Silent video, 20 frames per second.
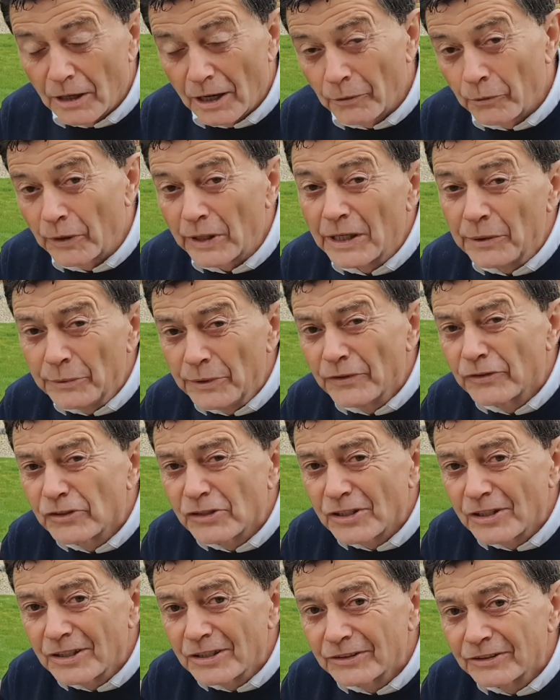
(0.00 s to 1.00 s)
Where it would have
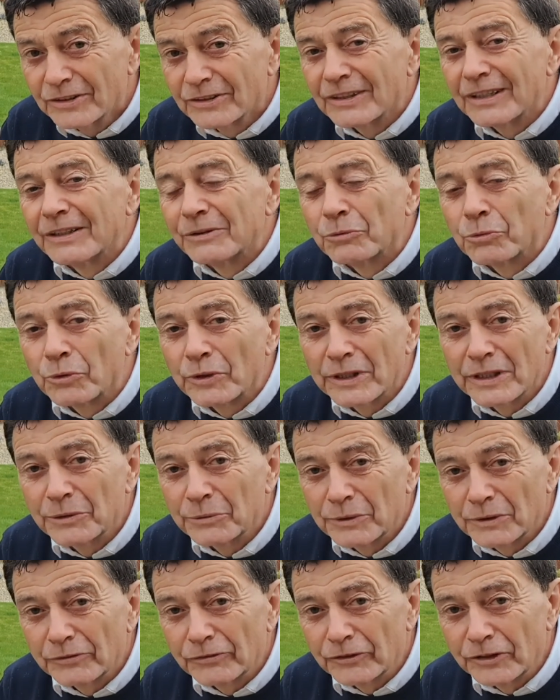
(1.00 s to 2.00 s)
started and where it would
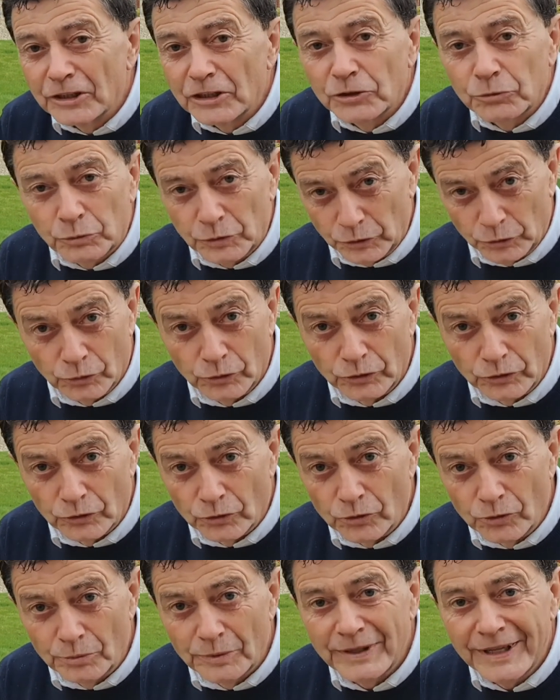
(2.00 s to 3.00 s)
have finished, we don't
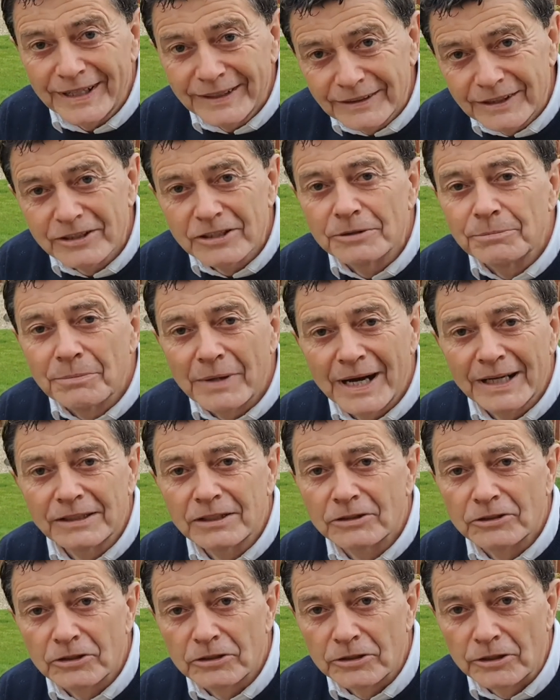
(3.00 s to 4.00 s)
know, but that doesn't matter
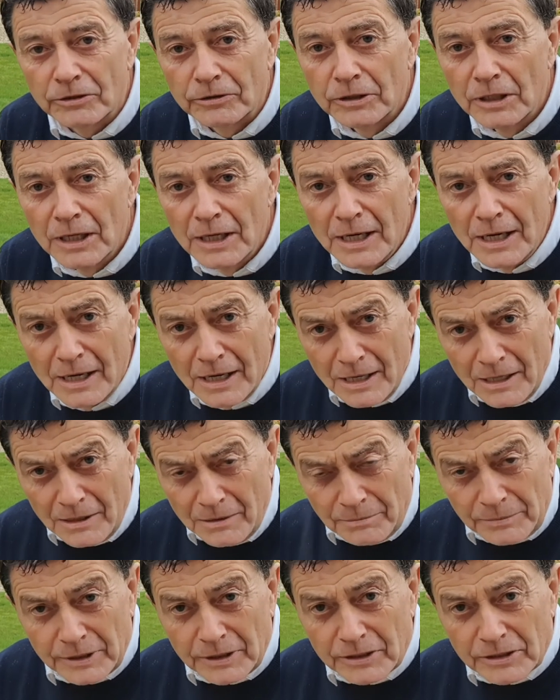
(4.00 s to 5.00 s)
just now,
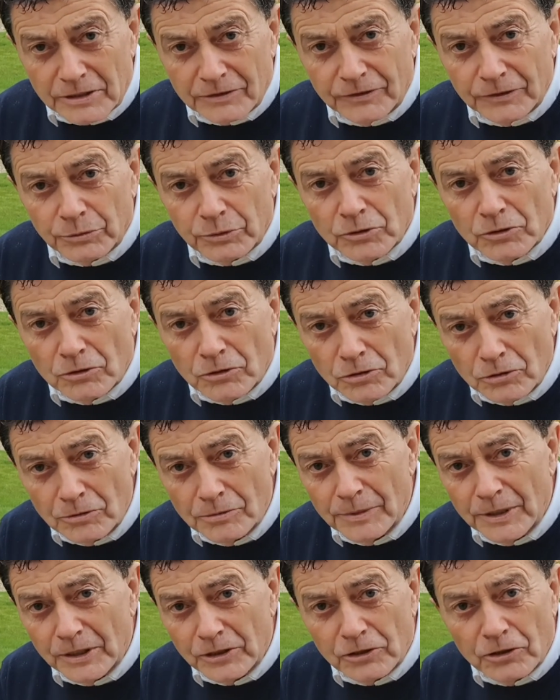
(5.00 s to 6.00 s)
because if it was too
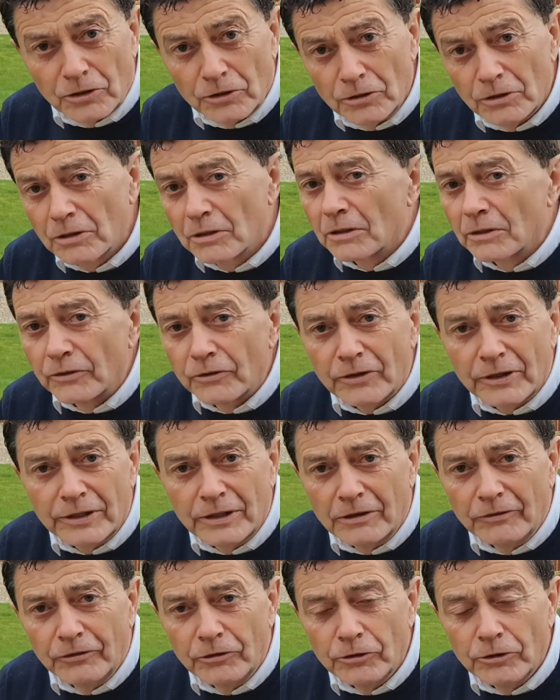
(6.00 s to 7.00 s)
much hook or not
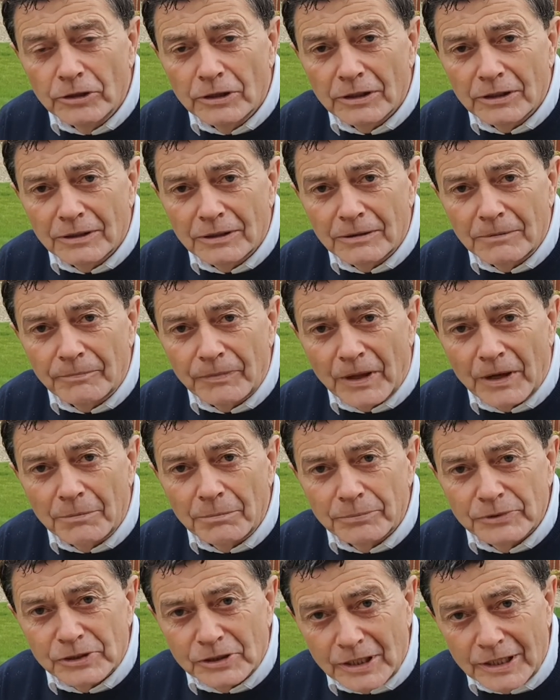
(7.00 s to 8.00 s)
enough hook, I'm
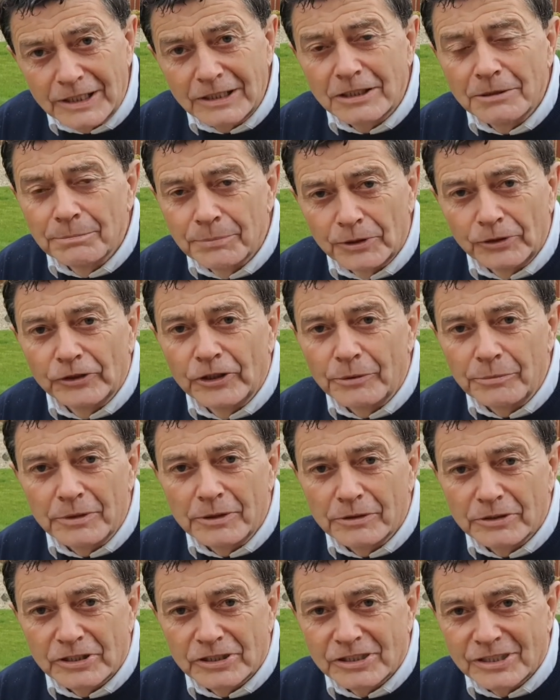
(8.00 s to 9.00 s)
starting to build up
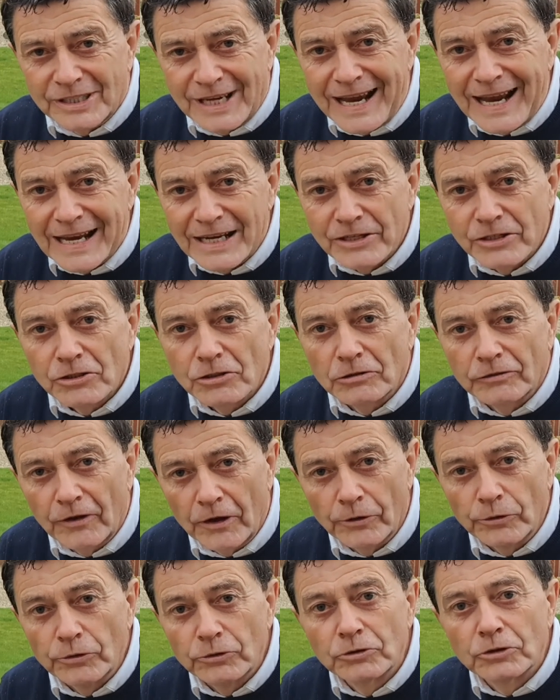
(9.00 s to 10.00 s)
this sense of
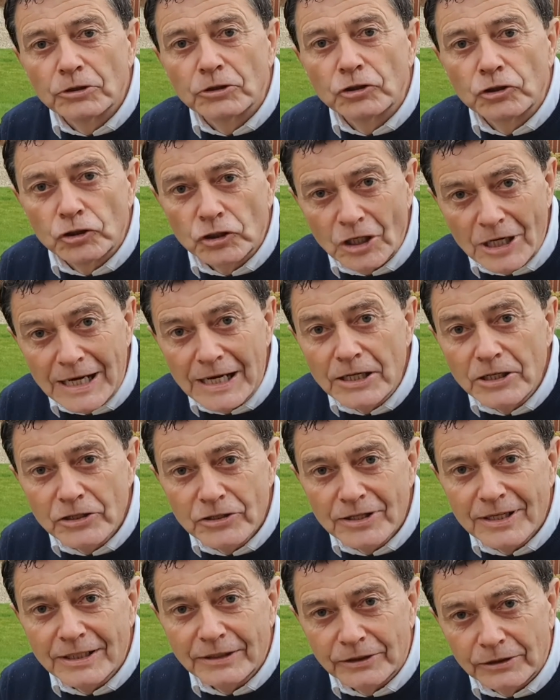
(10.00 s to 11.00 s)
how to change
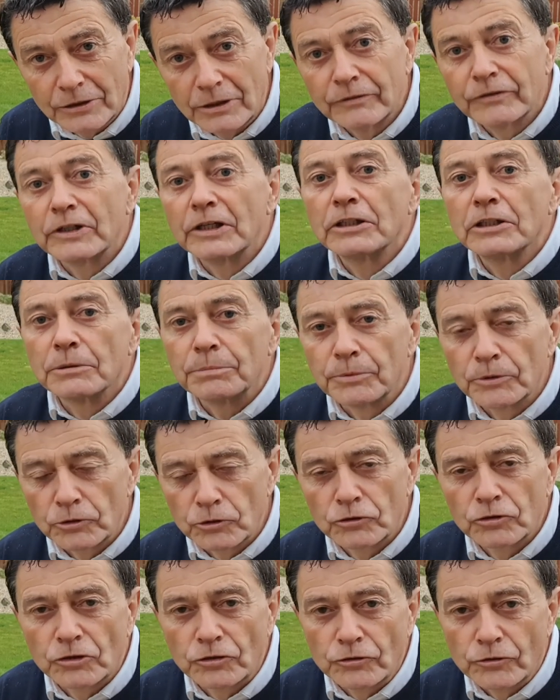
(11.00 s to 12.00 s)
that delivery to
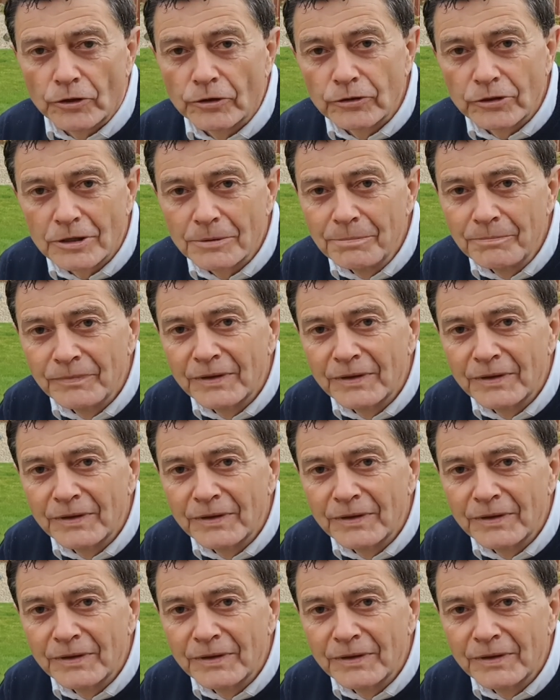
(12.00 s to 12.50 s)
produce a new outcome.